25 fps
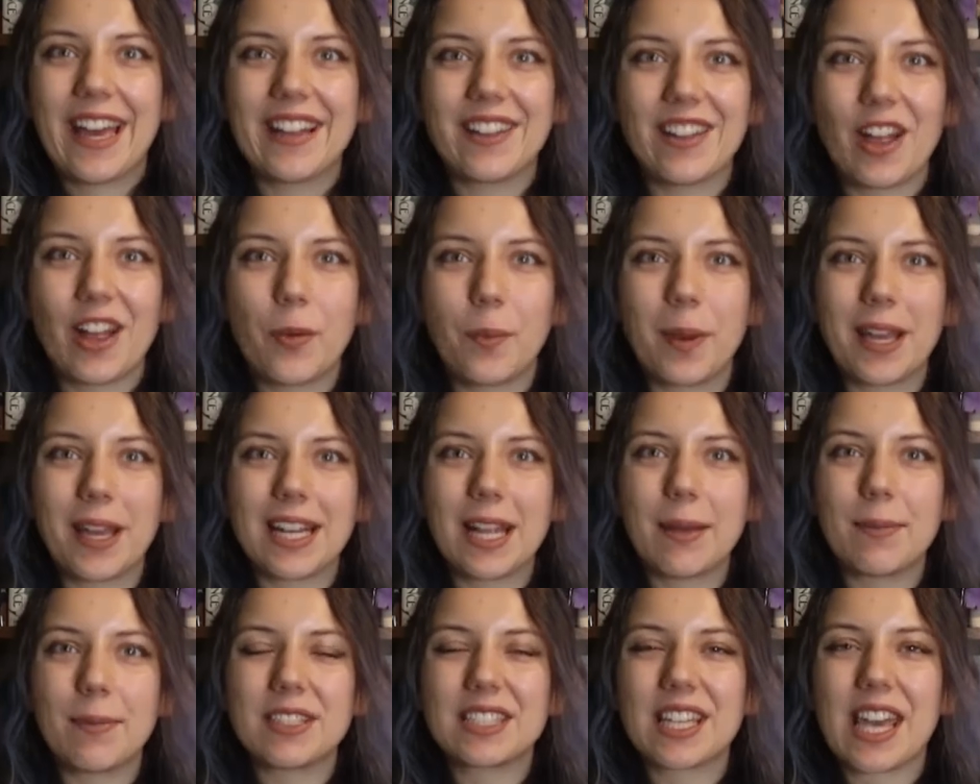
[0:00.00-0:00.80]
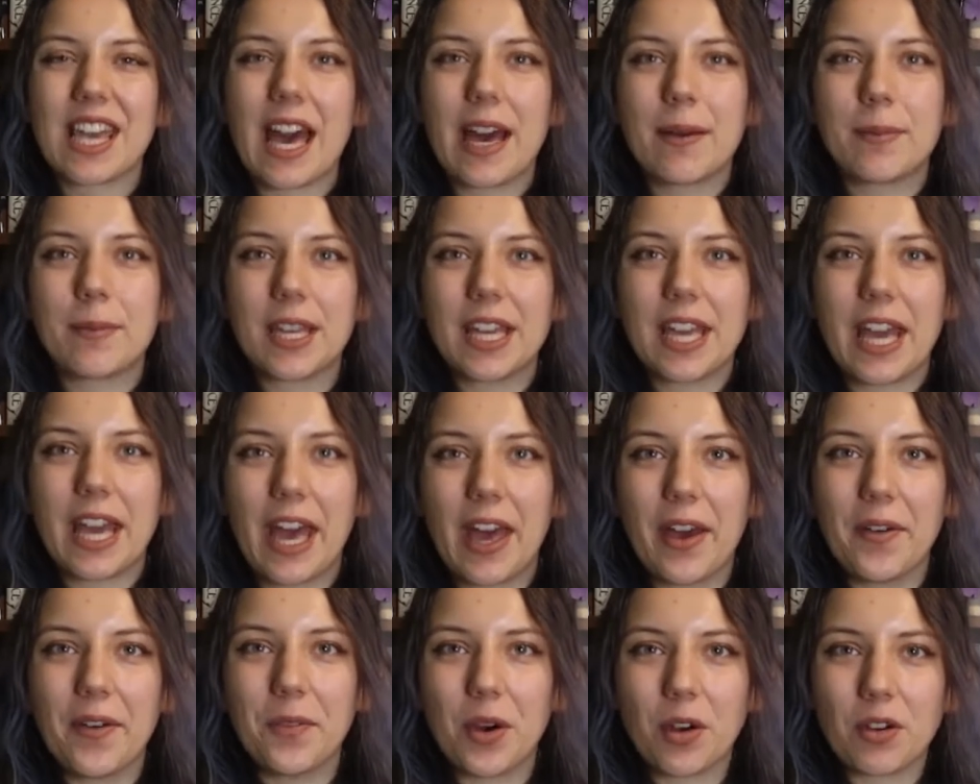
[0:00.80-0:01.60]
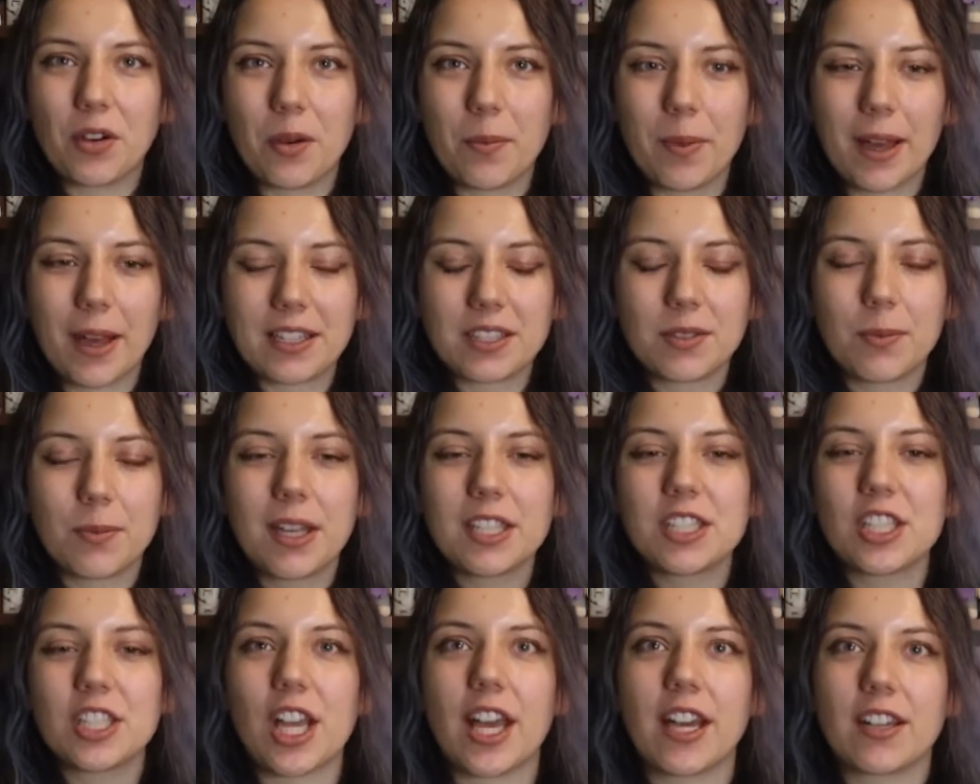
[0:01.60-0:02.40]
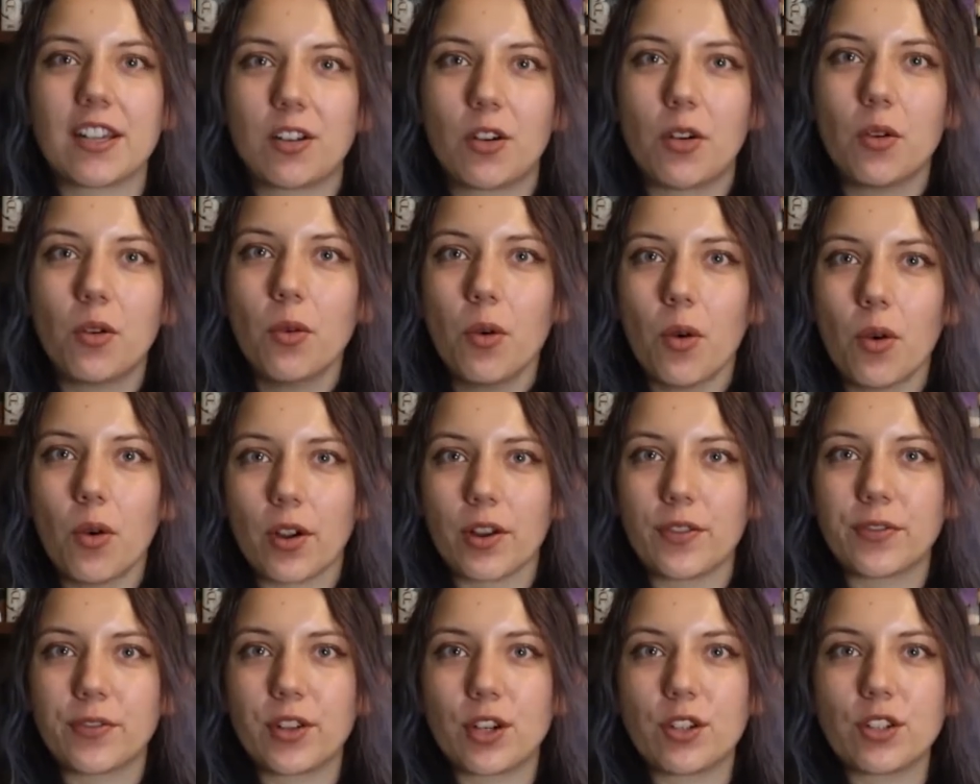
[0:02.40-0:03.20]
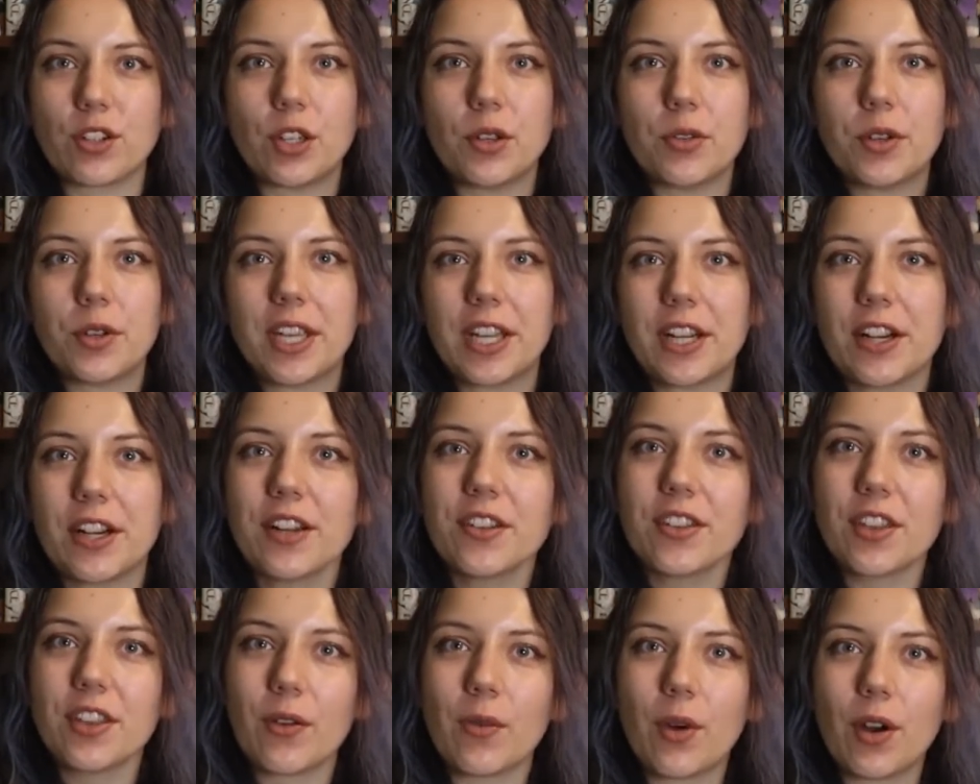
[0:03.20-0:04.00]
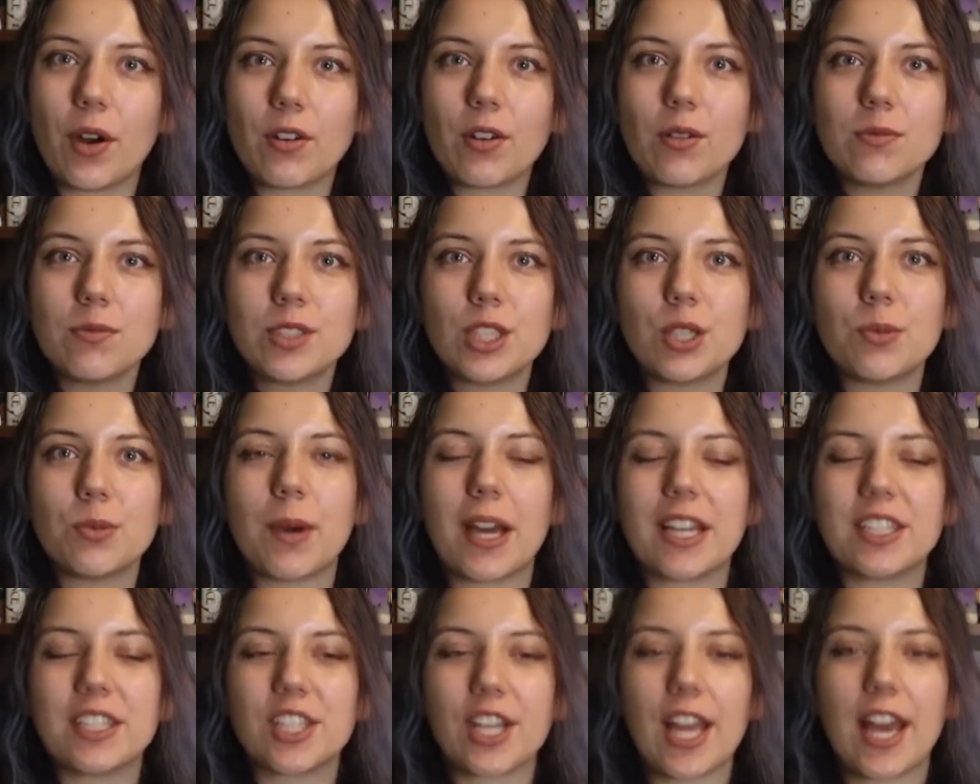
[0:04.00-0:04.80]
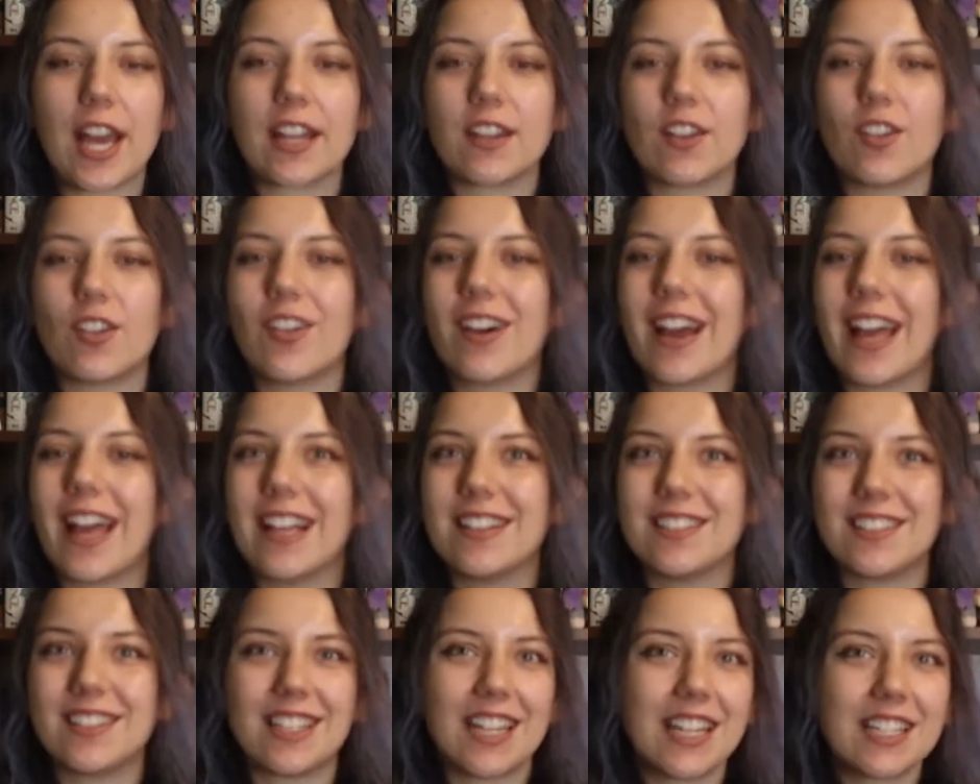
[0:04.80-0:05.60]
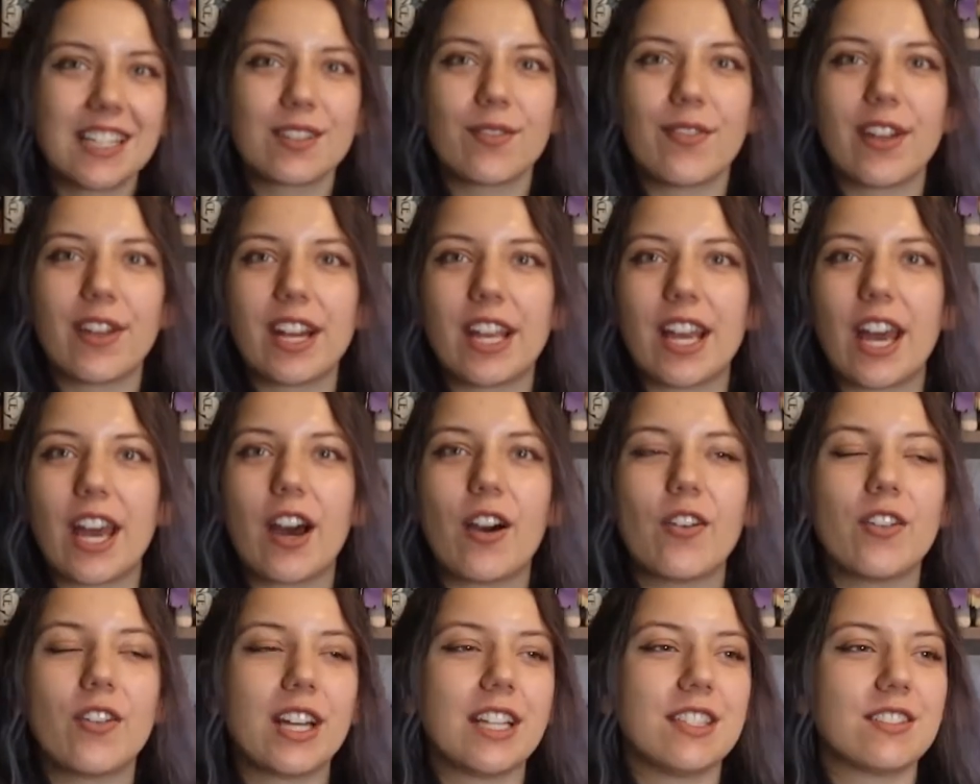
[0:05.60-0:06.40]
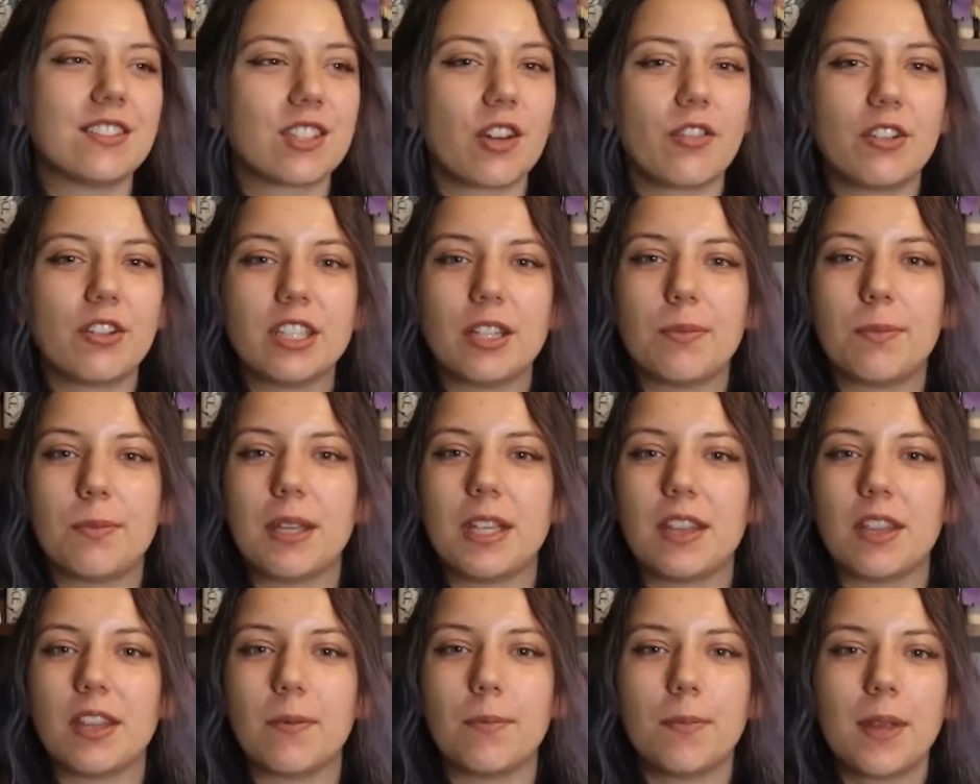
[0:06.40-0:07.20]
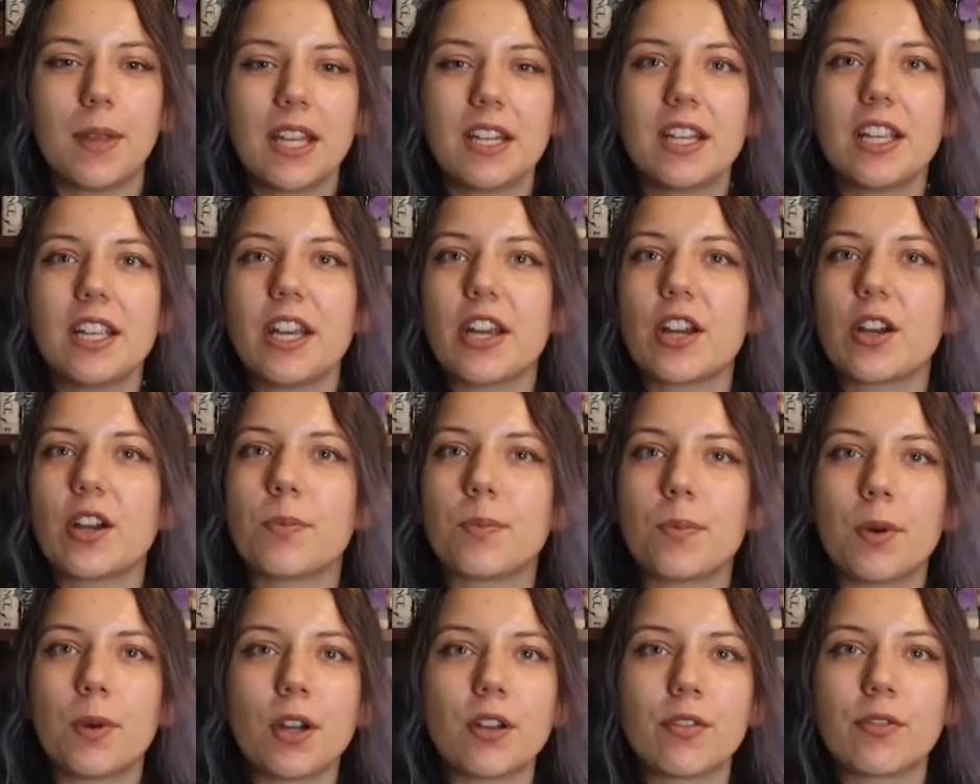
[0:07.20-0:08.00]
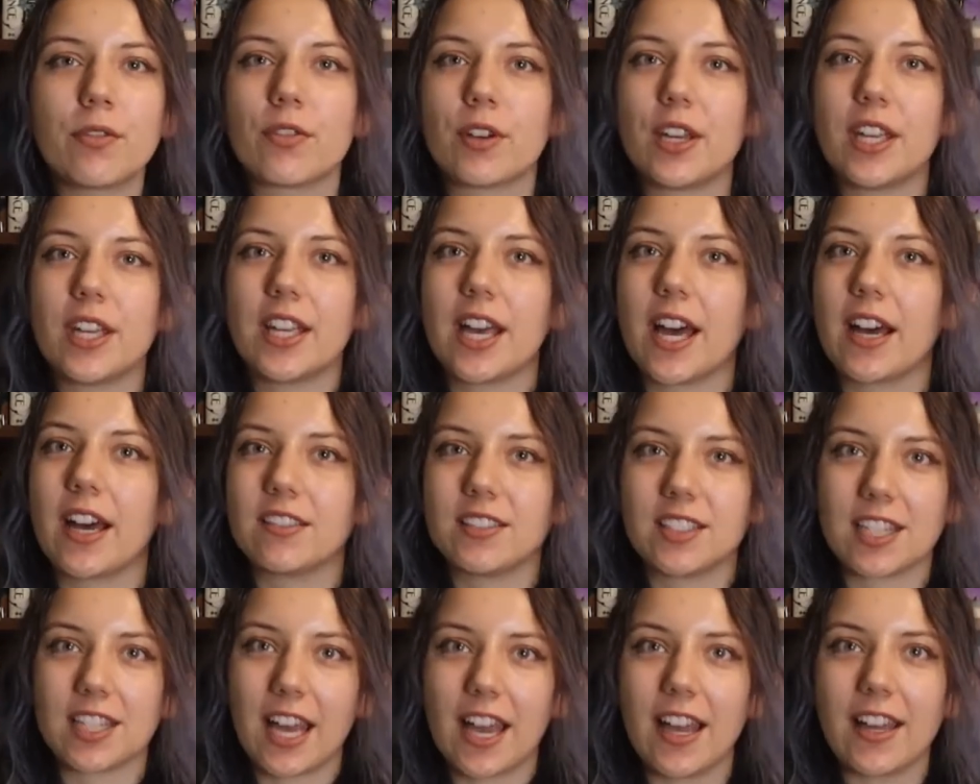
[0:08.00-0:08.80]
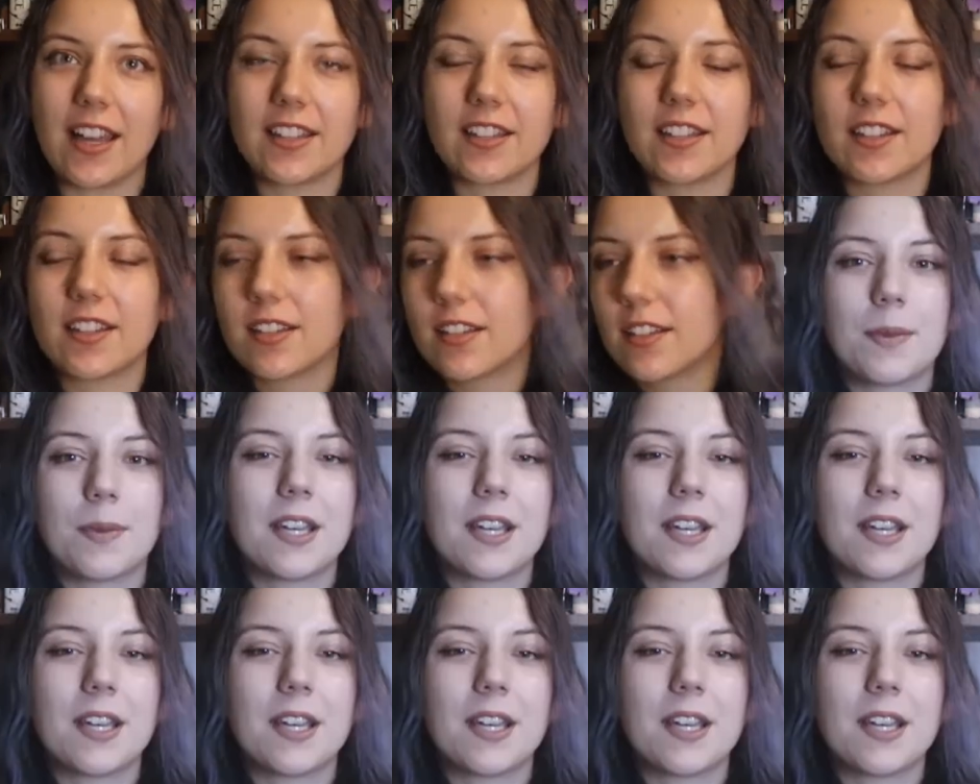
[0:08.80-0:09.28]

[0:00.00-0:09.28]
Hello, my name is Gabby and welcome back to my channel, or if you're new here, then welcome to my channel, and today's video is going to be the mid-year book freakout tag,